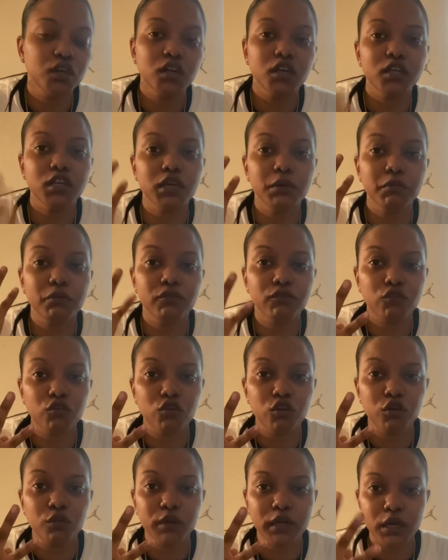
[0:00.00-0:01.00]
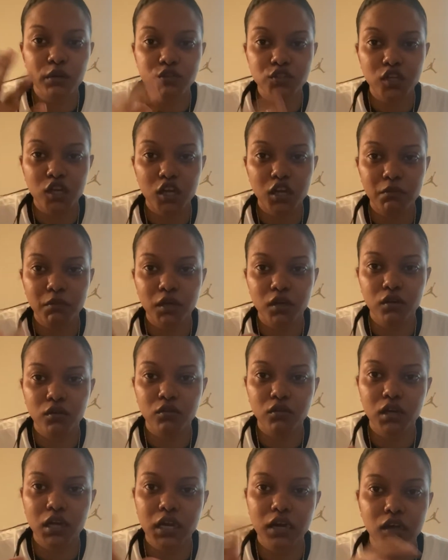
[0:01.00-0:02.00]
number 4 when I was talking about
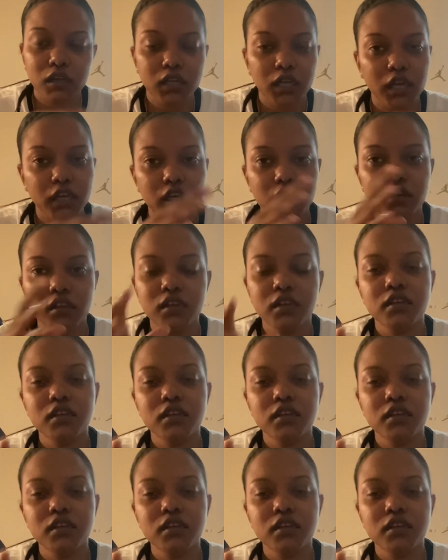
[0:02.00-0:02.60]
how like